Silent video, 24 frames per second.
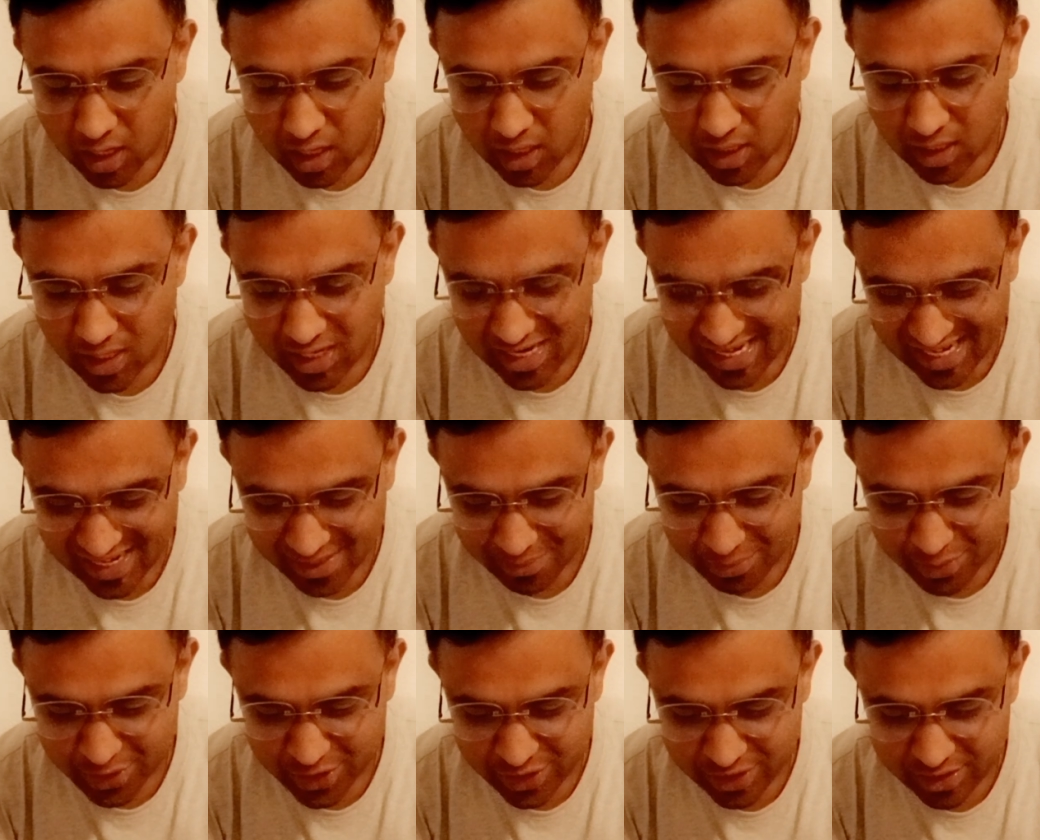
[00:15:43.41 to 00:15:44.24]

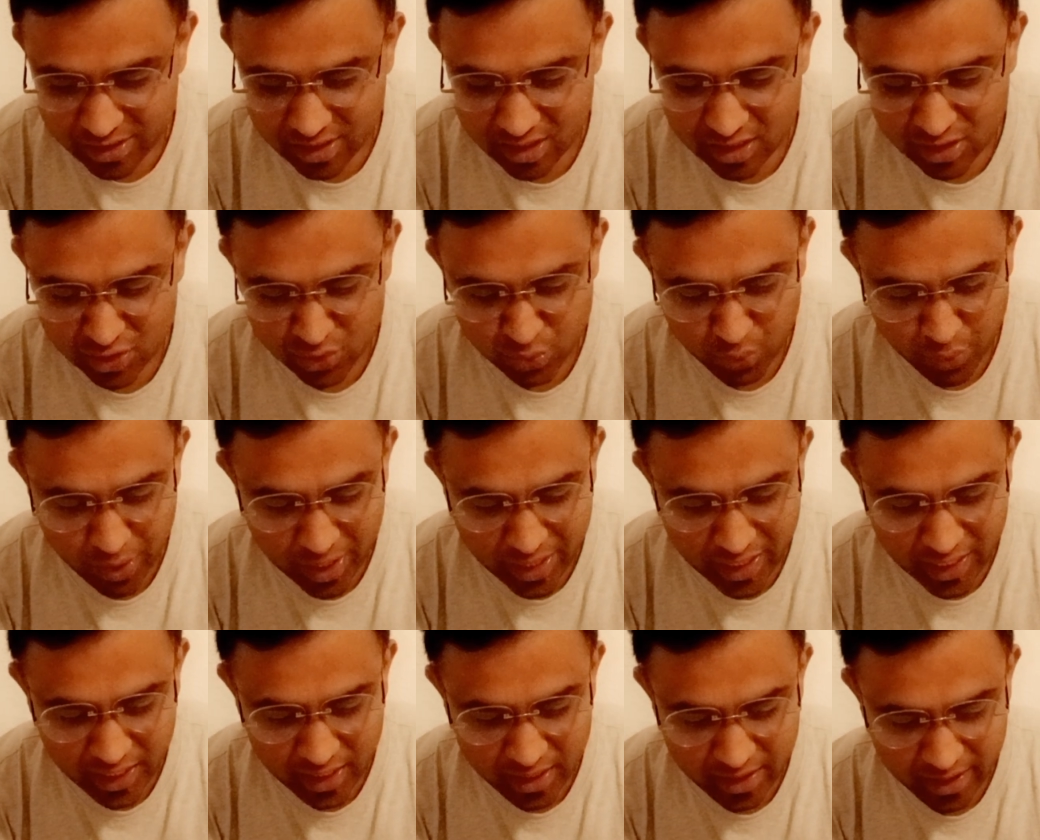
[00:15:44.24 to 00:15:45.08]
corruption is
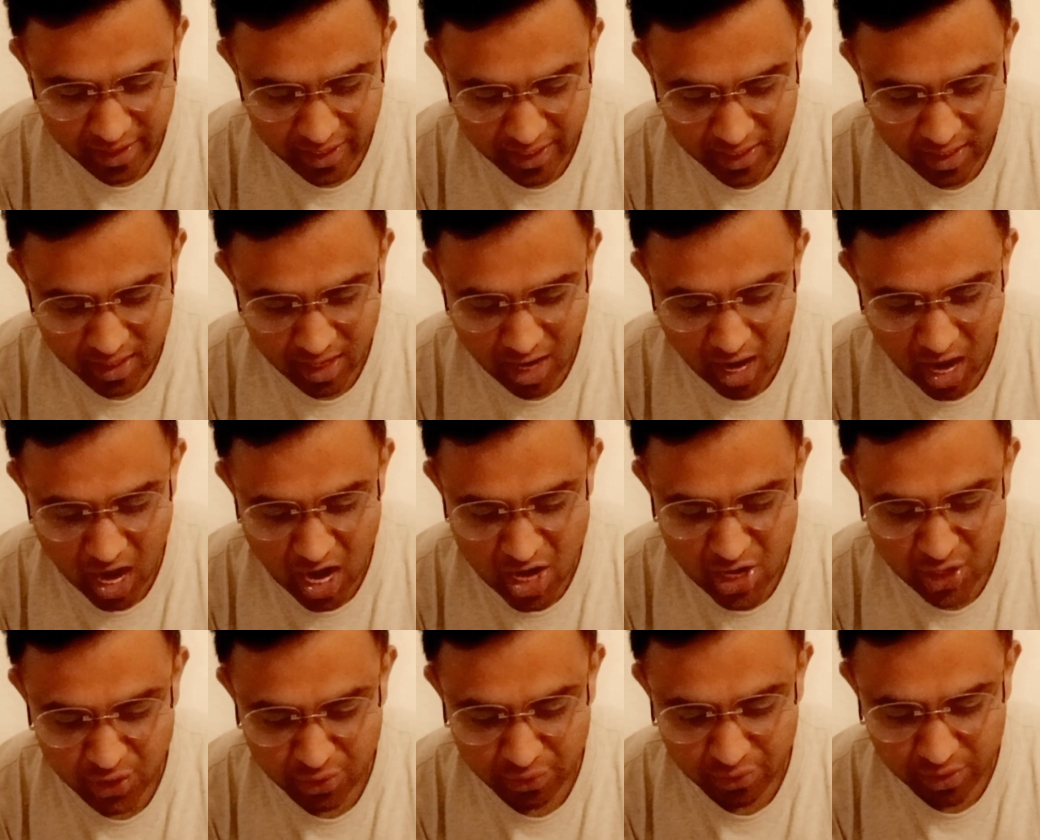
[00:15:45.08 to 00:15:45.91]
very rare, and
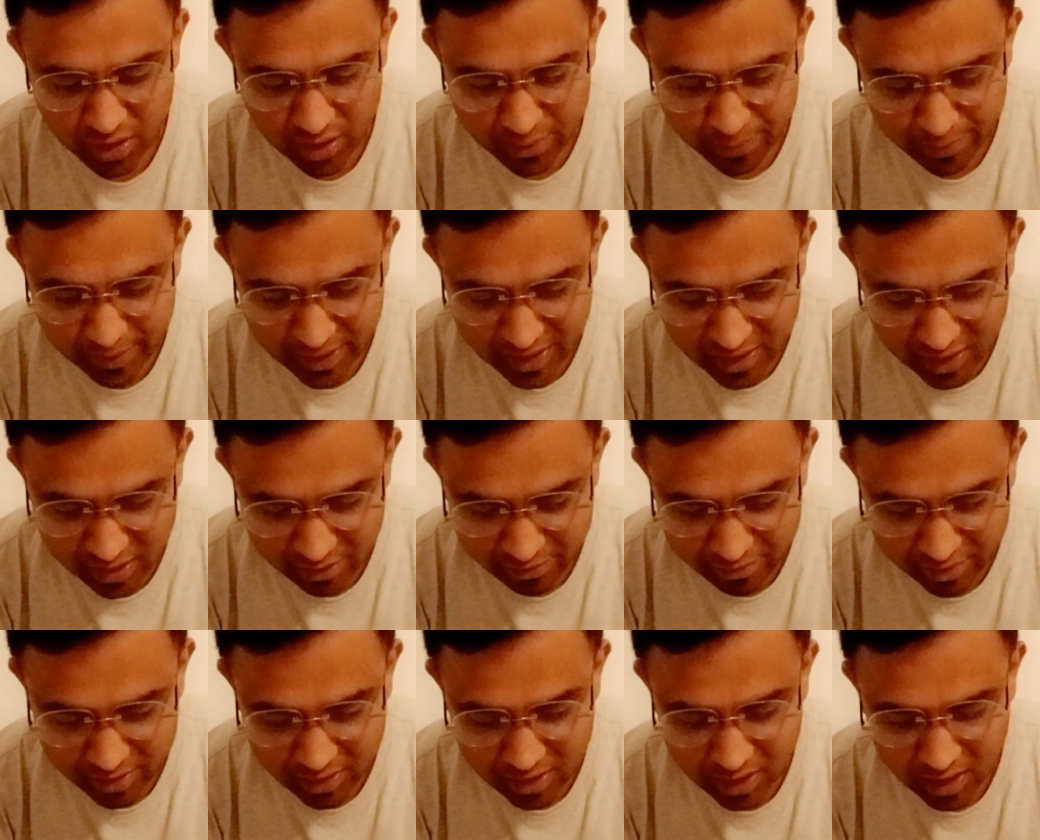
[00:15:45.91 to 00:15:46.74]
you will be
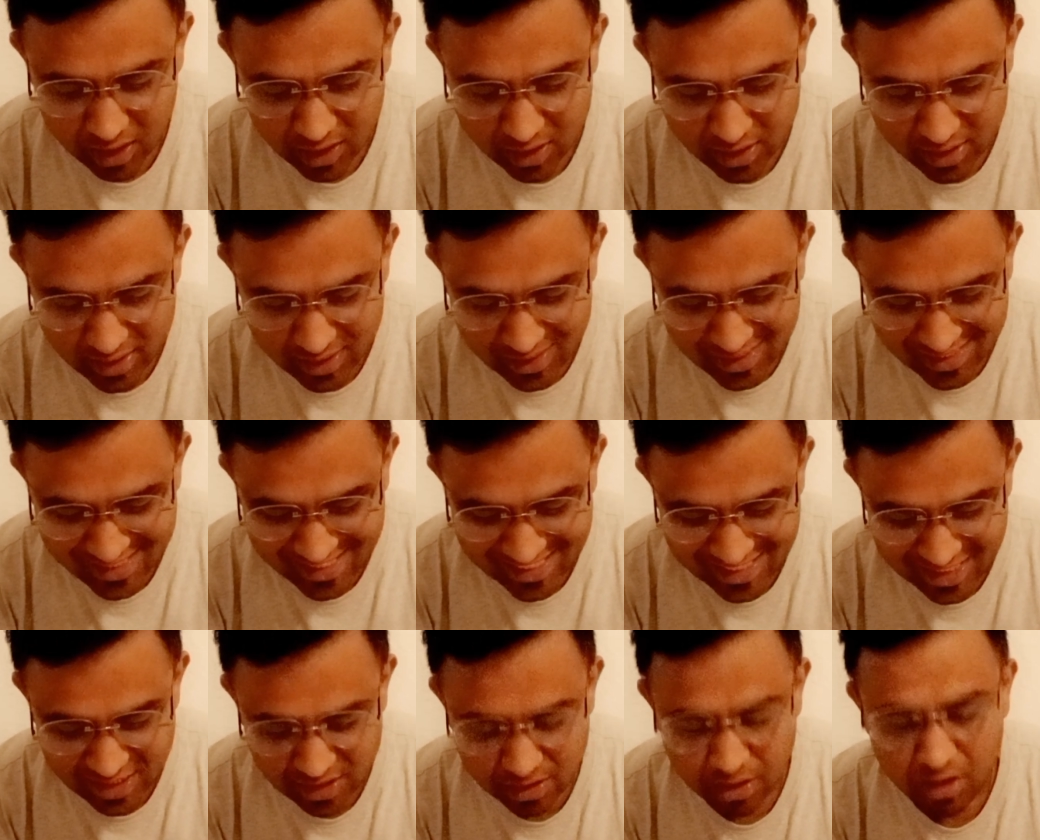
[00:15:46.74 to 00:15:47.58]
given a
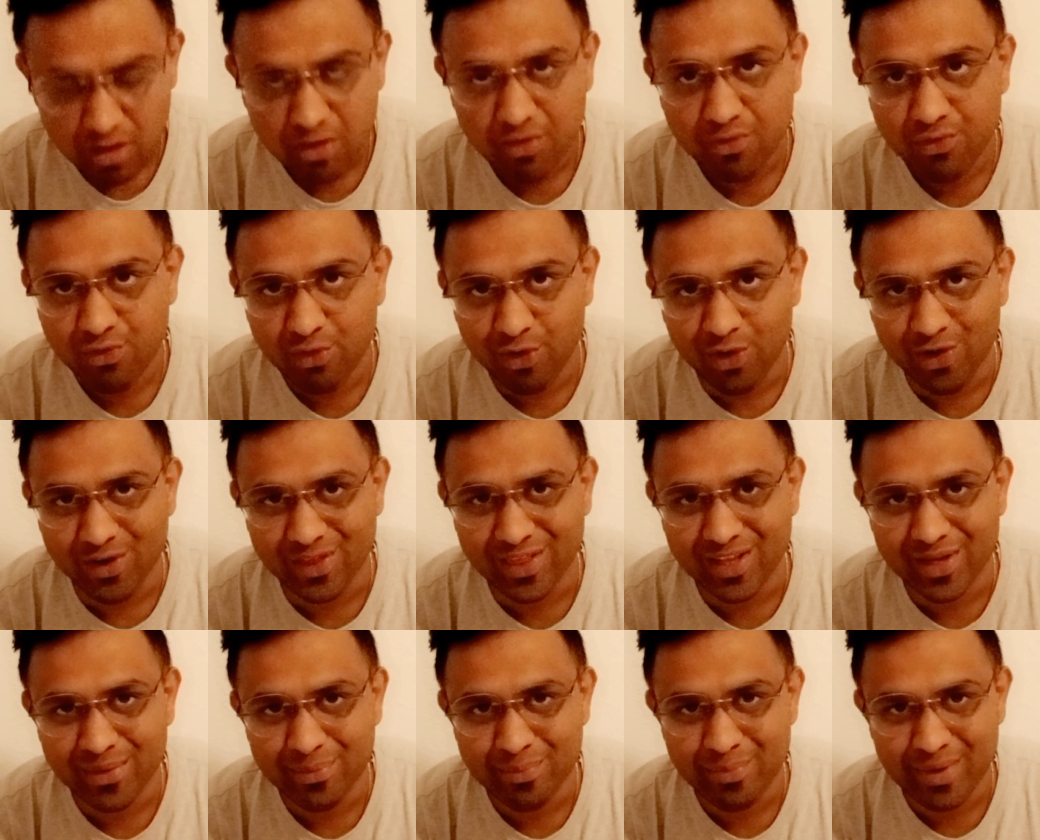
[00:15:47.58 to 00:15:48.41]
receipt for
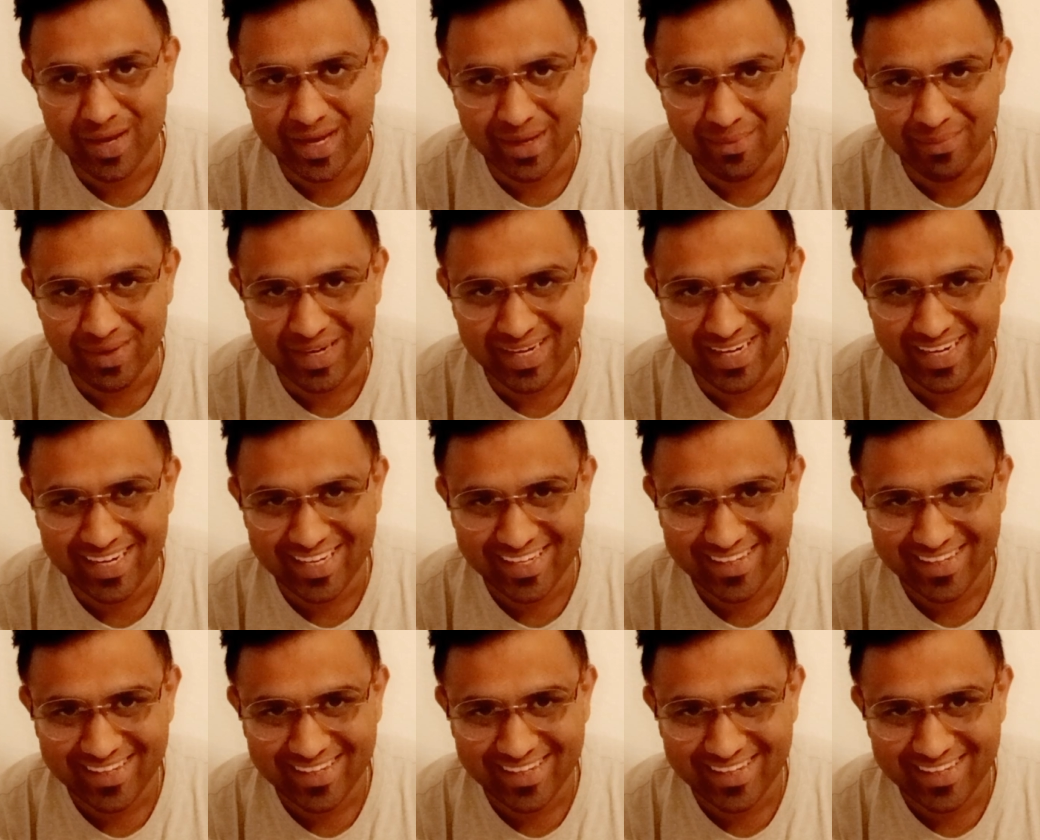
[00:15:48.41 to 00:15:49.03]
the payment.